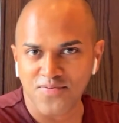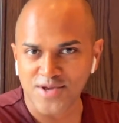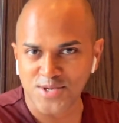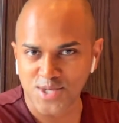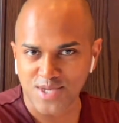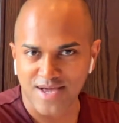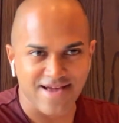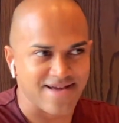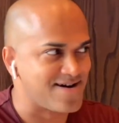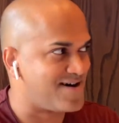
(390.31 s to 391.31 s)
Places
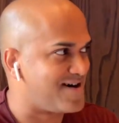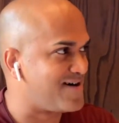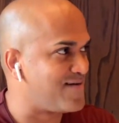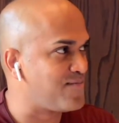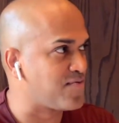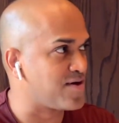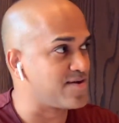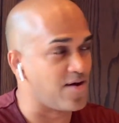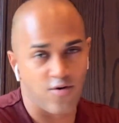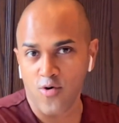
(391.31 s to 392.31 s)
like uh,
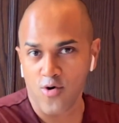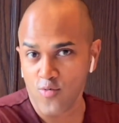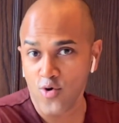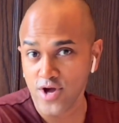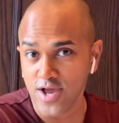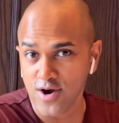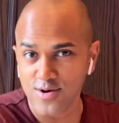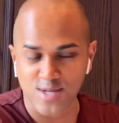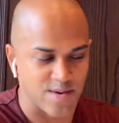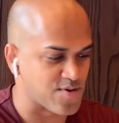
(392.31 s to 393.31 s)
or, or
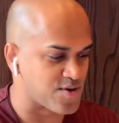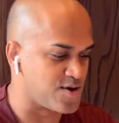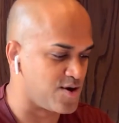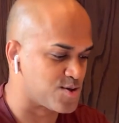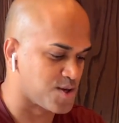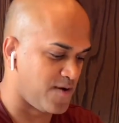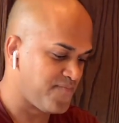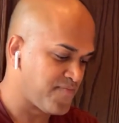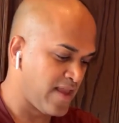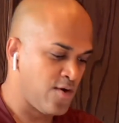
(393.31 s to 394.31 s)
here typically, you know. So
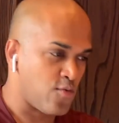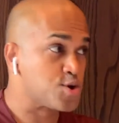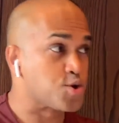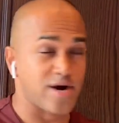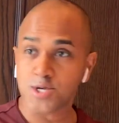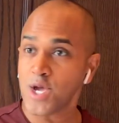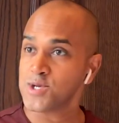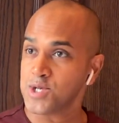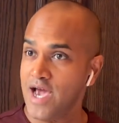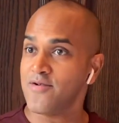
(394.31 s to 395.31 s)
we're trying to
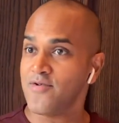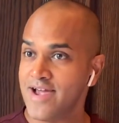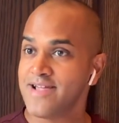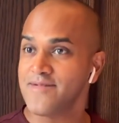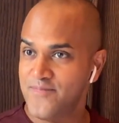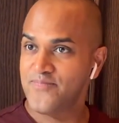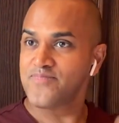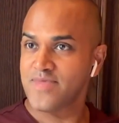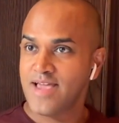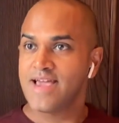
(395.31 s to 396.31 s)
change that, right?
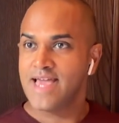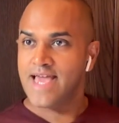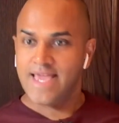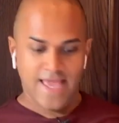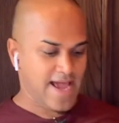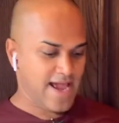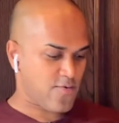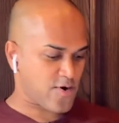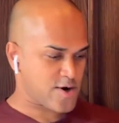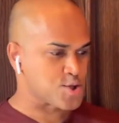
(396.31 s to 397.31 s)
Absolutely. Yeah,
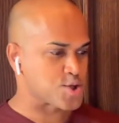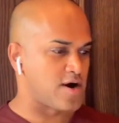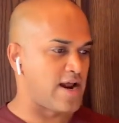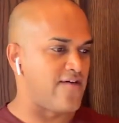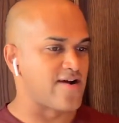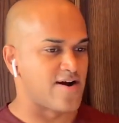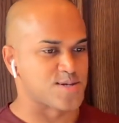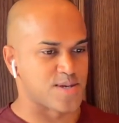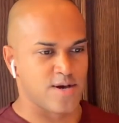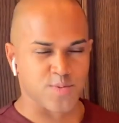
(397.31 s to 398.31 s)
yeah. we're going to start having
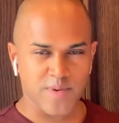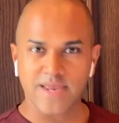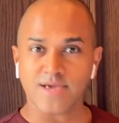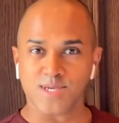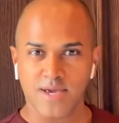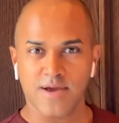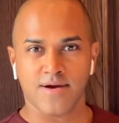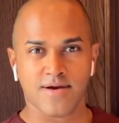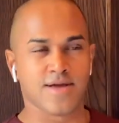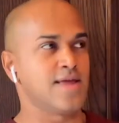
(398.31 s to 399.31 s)
our sales meetings
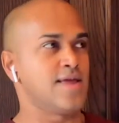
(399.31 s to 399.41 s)
here,